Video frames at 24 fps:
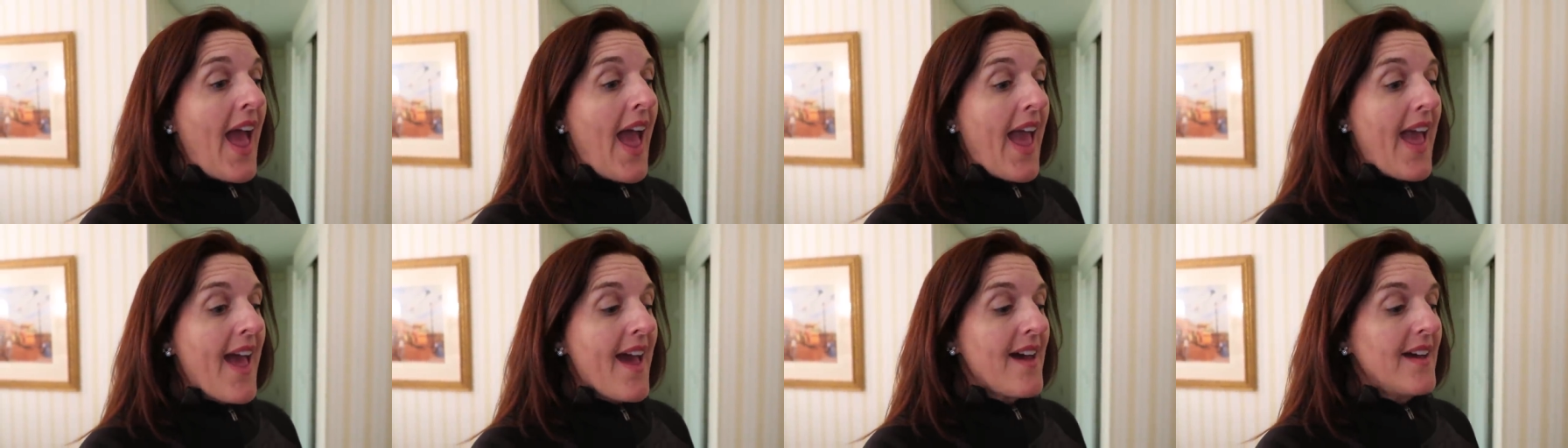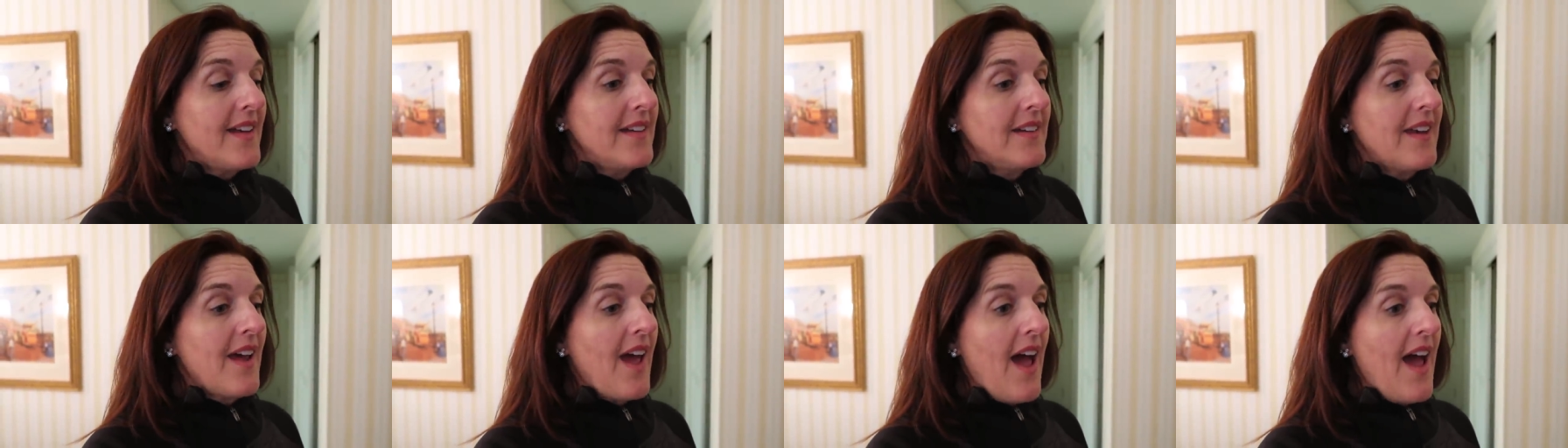
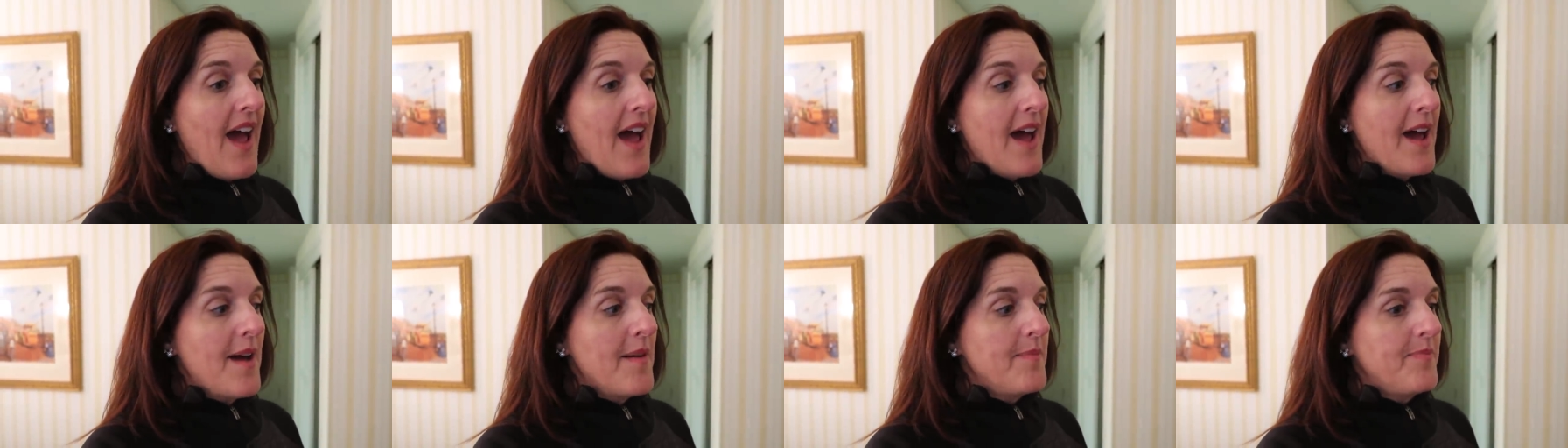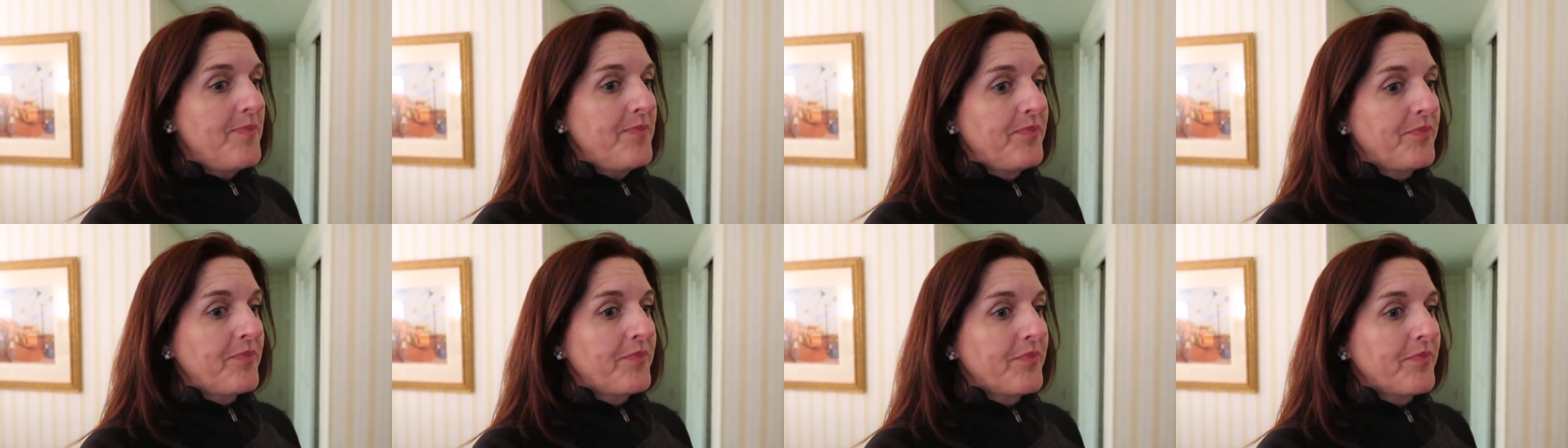
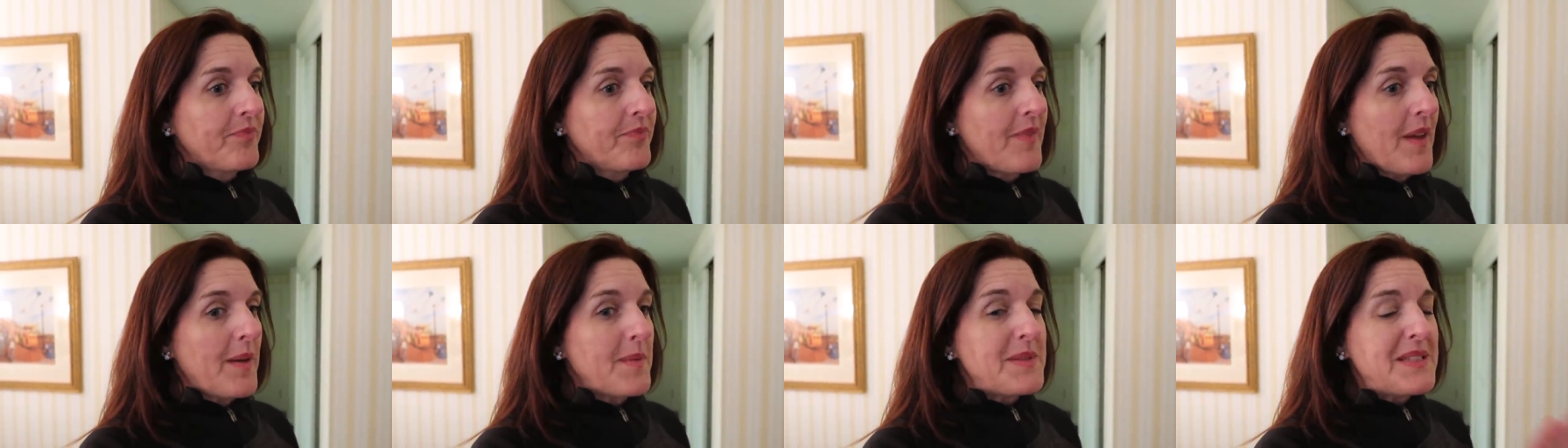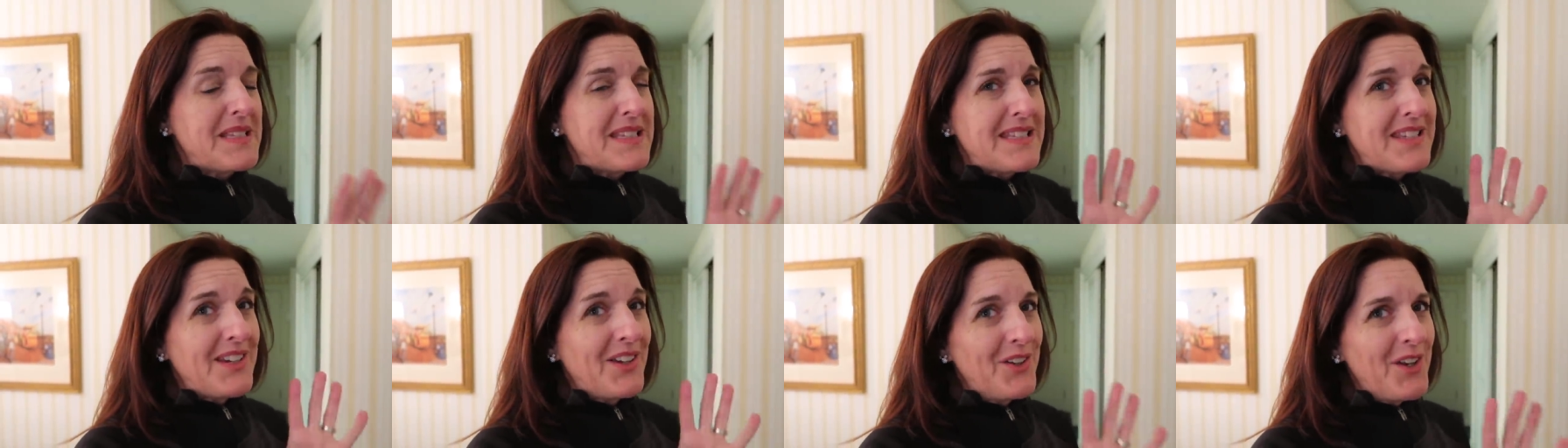and
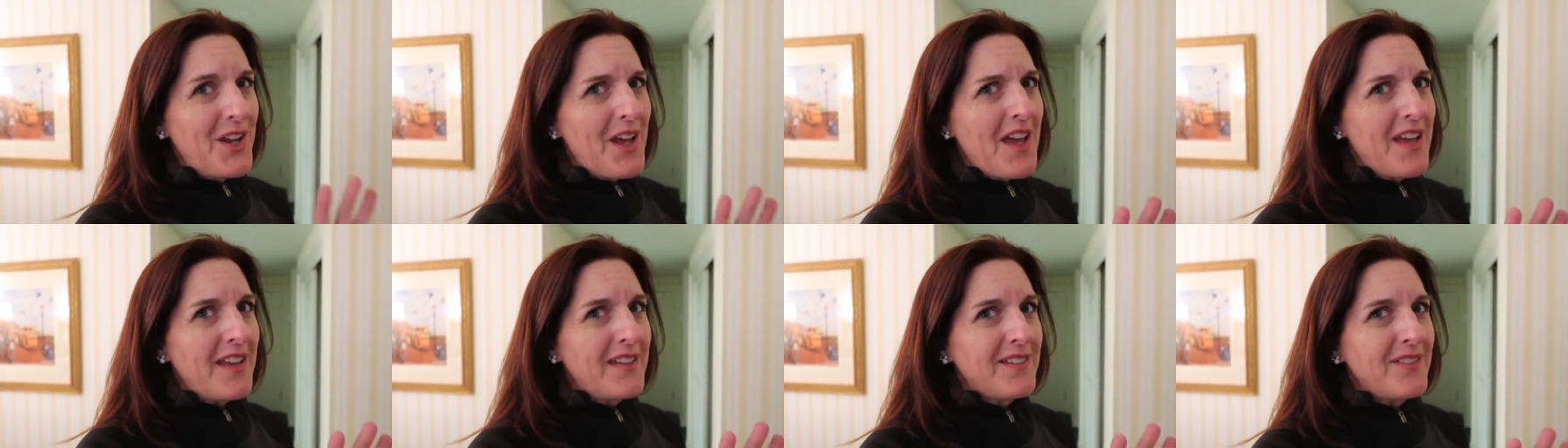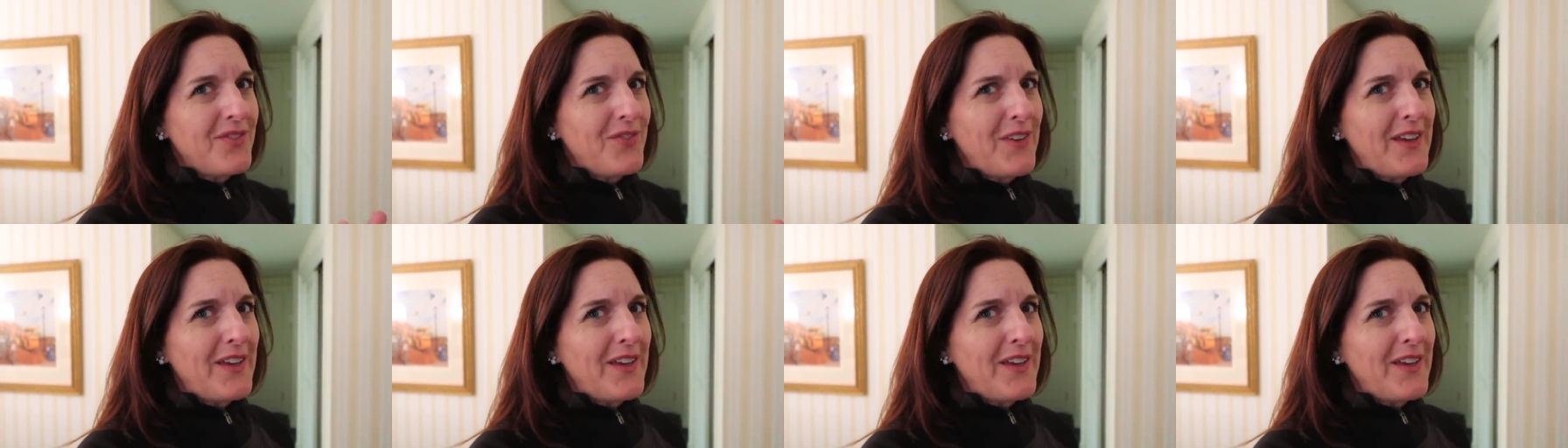still not